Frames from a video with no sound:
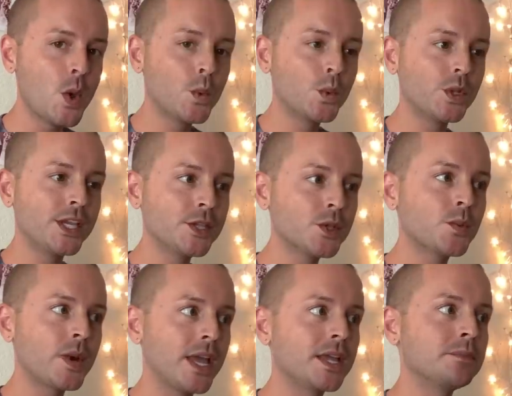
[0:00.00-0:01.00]
will either
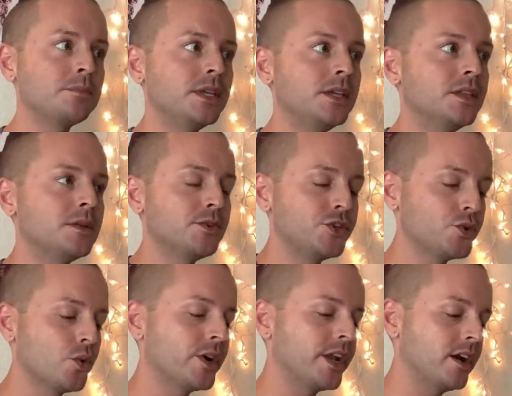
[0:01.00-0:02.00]
way be the
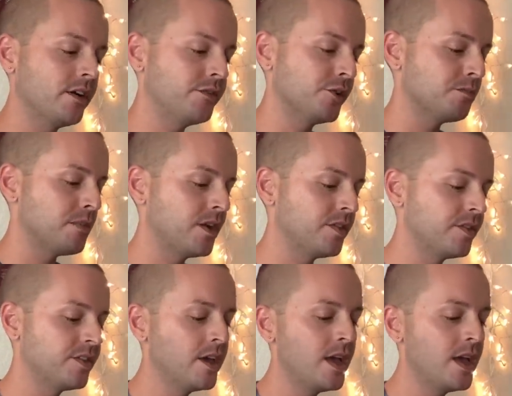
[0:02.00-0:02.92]
majority of your month.